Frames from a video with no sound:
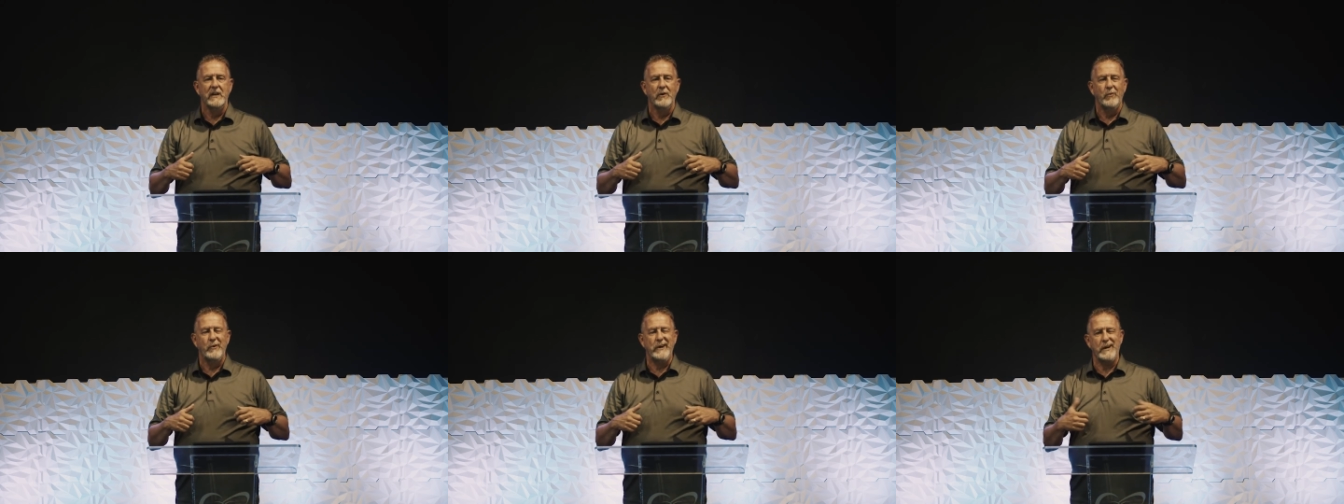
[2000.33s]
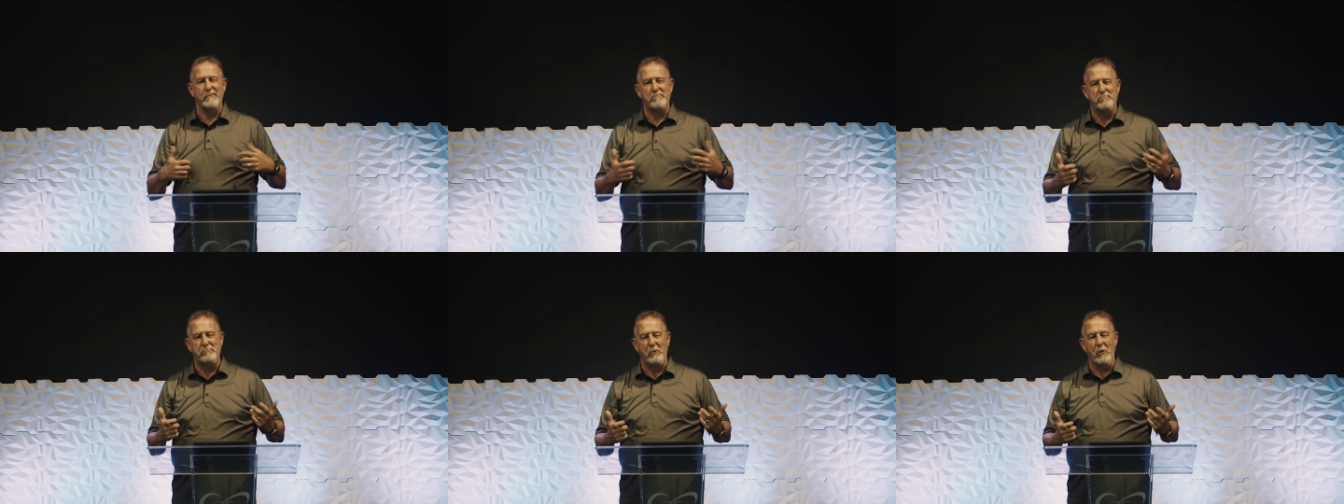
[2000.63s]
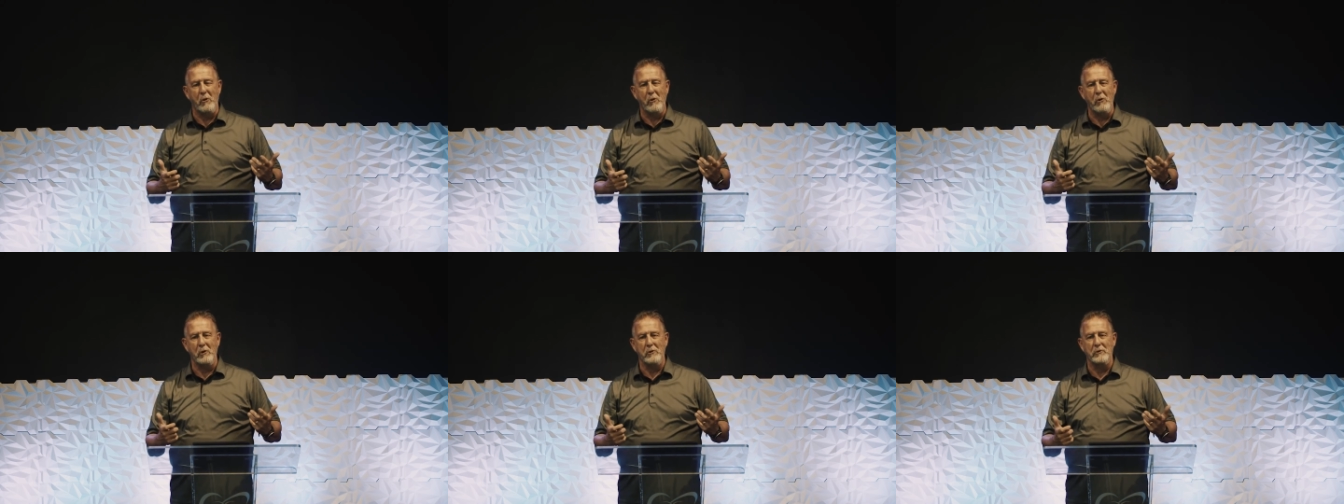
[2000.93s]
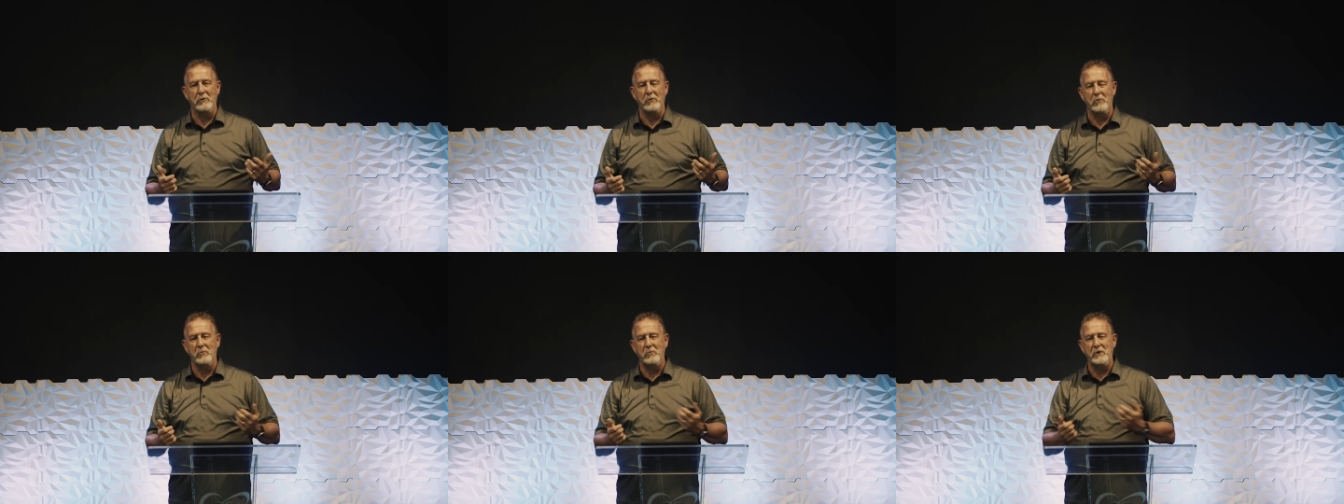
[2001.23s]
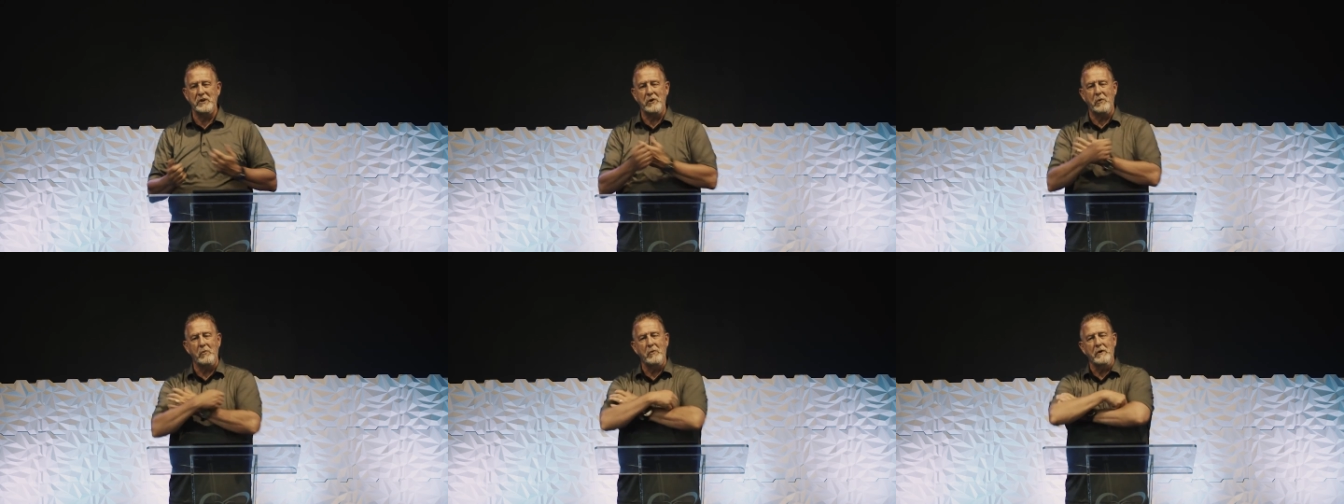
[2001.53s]
we get bored or
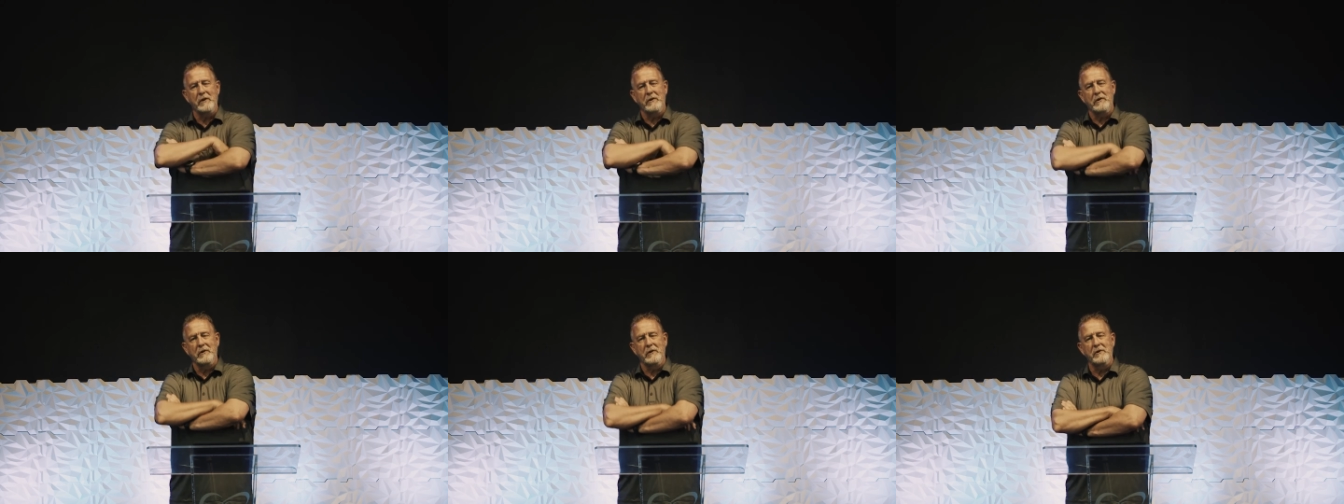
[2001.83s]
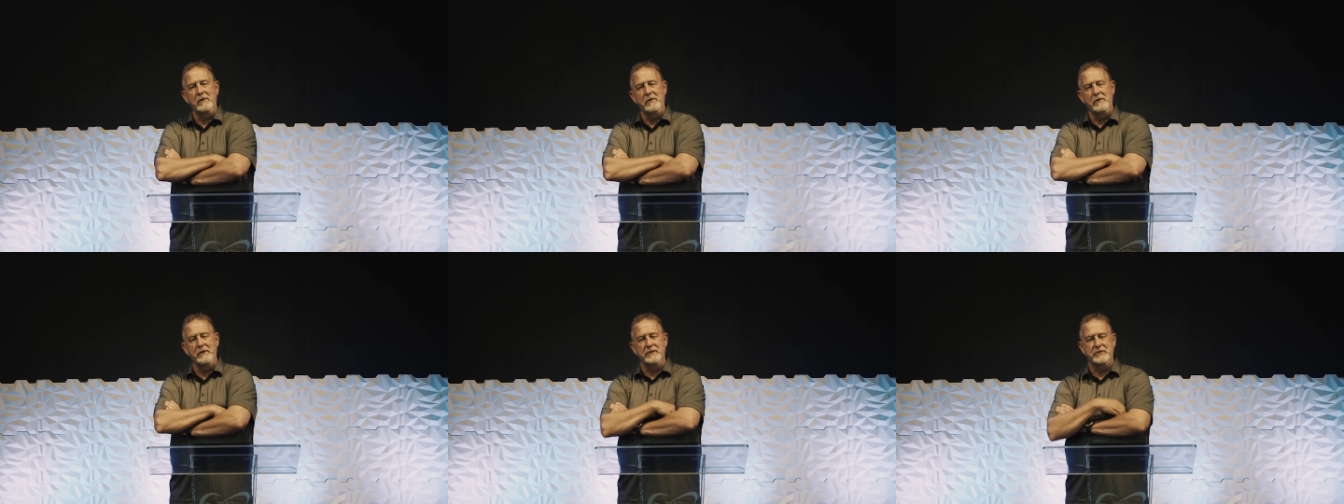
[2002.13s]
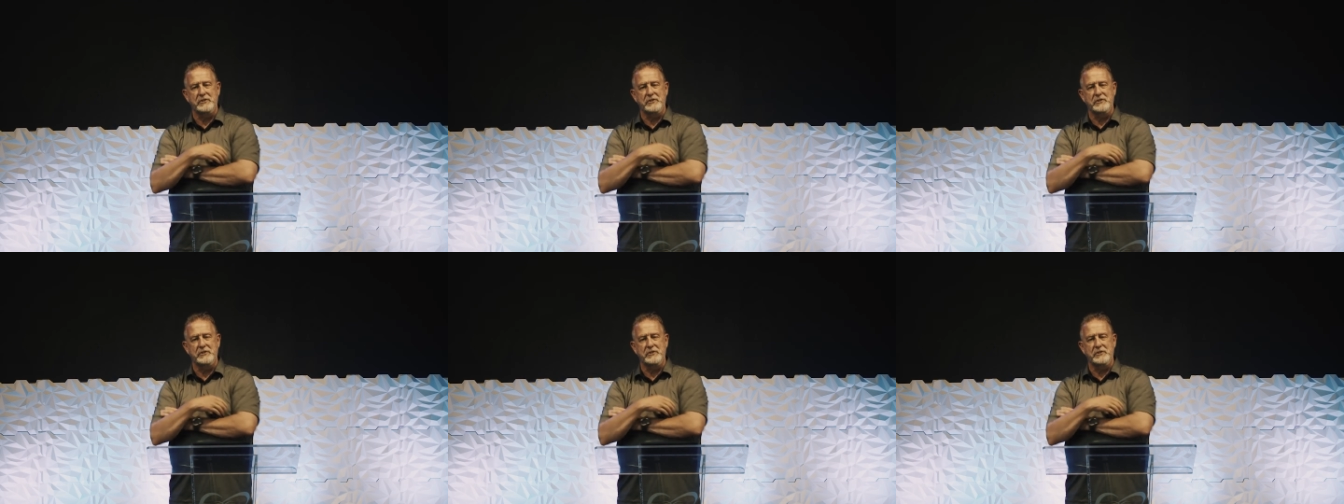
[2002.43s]
we don't want to learn.